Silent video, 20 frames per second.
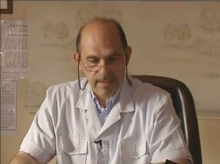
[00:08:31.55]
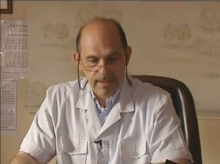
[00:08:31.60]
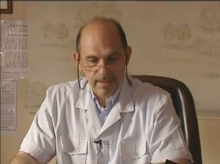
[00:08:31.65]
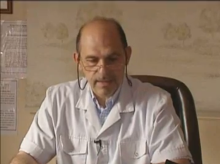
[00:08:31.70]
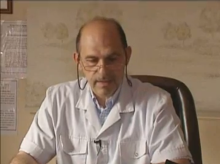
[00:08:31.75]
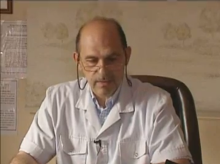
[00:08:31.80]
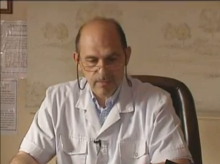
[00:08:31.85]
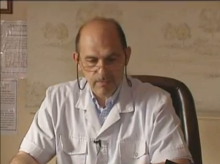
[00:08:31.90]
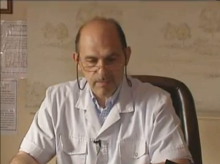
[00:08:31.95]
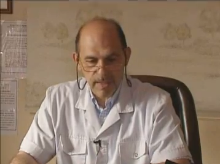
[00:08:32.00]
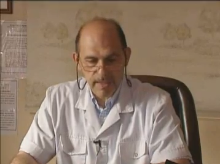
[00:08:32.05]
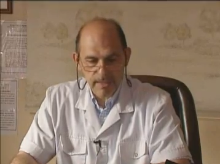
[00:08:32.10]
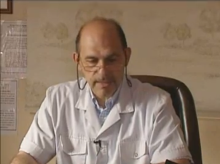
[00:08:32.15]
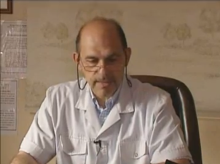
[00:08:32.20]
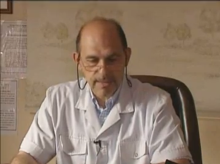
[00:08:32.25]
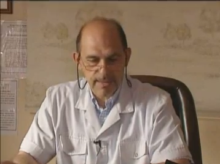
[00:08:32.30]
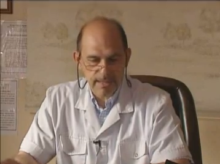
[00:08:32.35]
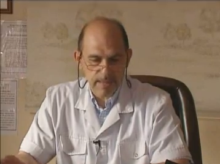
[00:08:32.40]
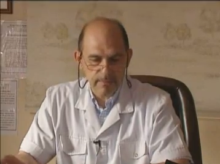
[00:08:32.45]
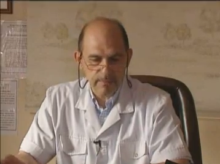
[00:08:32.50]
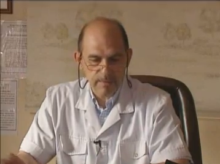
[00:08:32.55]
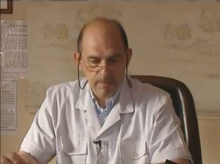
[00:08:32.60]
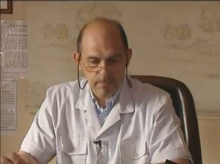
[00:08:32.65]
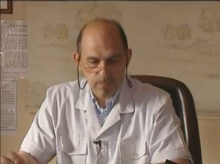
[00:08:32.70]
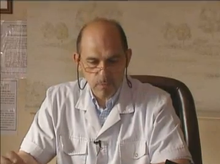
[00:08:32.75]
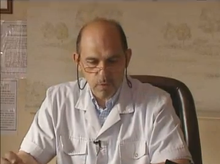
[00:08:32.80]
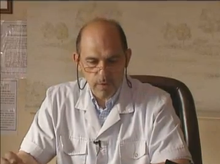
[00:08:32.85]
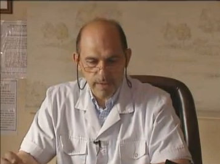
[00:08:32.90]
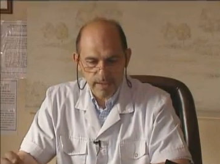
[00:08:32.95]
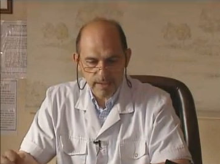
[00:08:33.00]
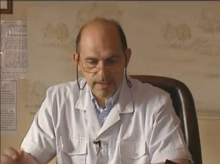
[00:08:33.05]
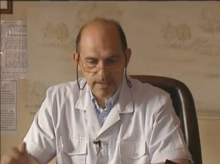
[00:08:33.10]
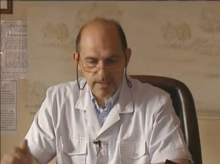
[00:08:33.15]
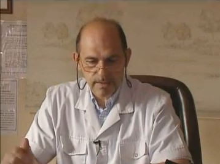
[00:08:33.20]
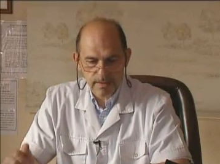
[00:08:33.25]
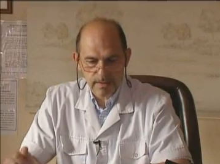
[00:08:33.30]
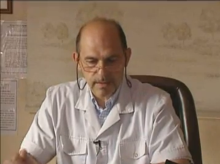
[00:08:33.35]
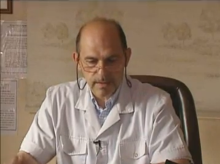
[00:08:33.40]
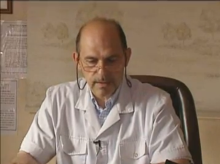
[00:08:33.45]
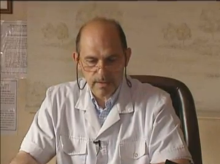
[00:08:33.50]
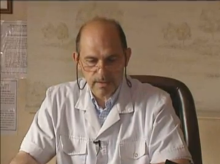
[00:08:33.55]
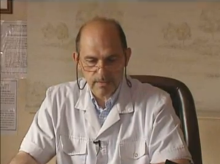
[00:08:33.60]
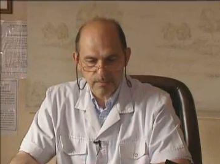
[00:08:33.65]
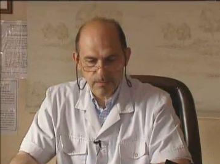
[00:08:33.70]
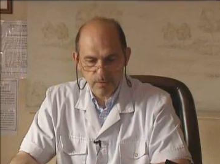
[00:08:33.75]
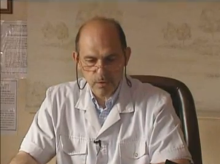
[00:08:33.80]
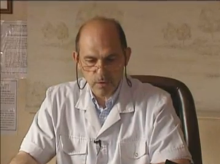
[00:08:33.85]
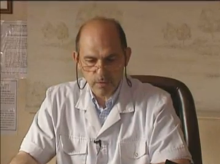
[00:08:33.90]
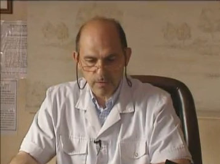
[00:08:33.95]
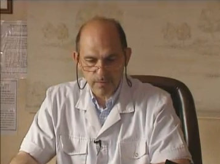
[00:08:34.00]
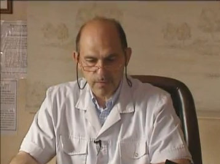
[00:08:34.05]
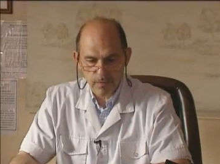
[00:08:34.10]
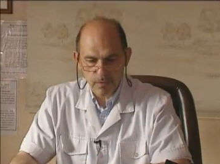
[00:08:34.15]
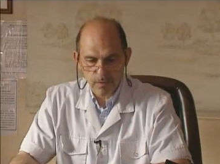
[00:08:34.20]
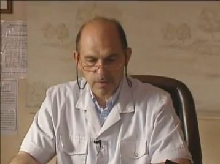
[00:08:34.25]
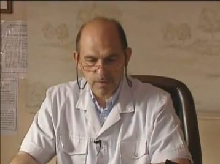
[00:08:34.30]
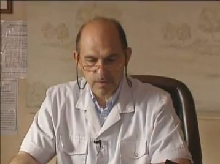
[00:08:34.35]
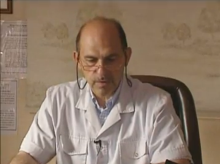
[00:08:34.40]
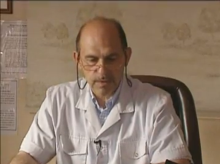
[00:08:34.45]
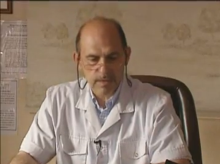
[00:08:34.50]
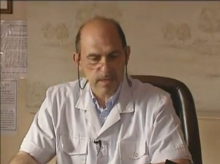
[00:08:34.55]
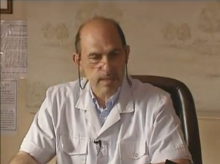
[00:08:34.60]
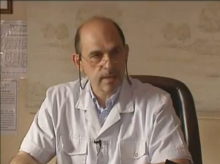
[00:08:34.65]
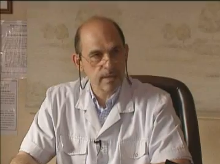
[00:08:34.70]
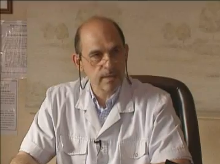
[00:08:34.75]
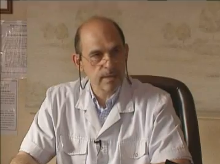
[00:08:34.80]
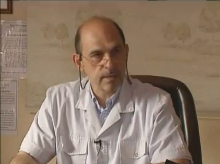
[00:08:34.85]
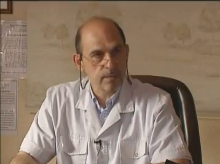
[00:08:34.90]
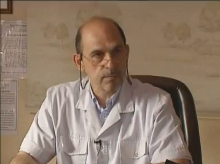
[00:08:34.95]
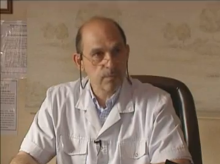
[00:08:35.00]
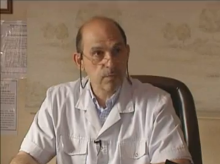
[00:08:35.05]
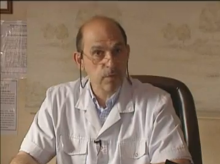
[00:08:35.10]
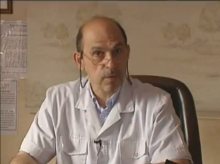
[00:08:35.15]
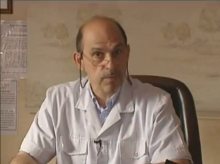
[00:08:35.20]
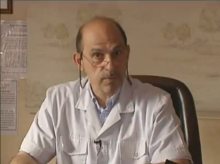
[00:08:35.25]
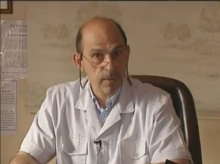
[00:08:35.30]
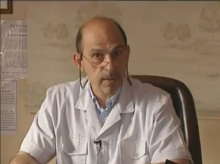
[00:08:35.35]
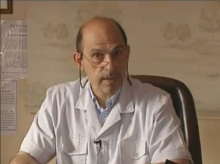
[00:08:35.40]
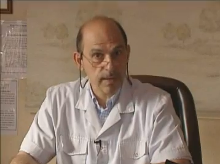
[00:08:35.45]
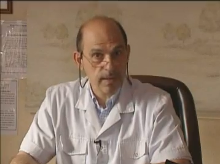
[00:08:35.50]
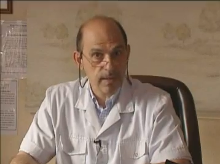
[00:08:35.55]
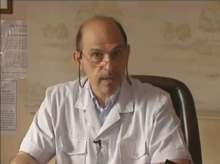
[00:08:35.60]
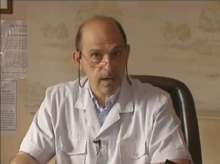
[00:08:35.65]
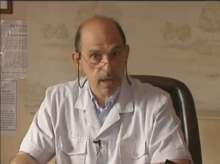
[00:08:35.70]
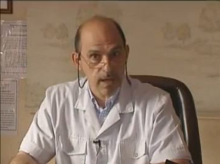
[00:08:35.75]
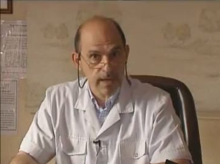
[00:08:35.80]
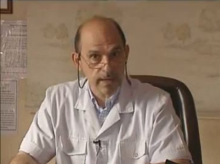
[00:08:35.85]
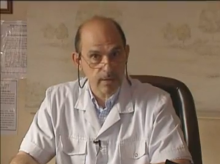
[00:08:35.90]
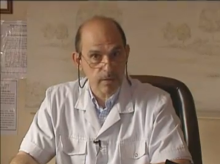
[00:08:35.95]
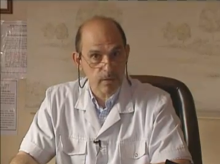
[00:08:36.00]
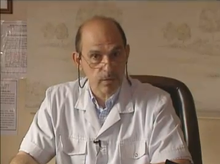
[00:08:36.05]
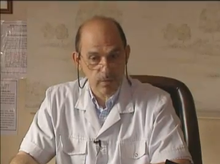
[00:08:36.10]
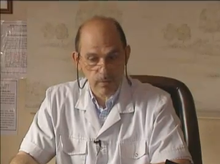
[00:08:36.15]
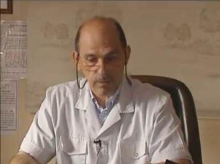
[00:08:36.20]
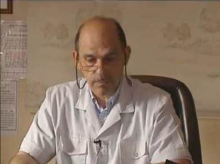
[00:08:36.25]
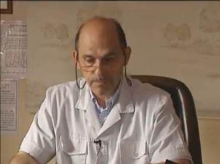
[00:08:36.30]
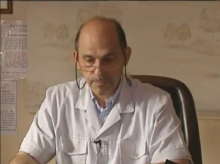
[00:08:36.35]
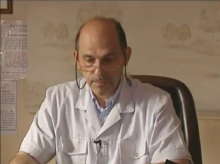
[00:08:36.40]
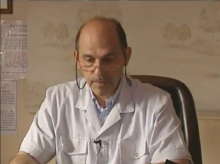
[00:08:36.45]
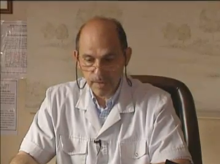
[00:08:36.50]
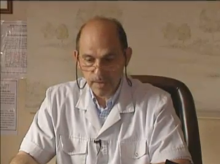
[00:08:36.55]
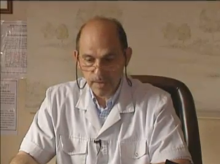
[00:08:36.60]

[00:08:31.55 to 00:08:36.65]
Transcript: Many semi-moist dog foods contain propylene glycol,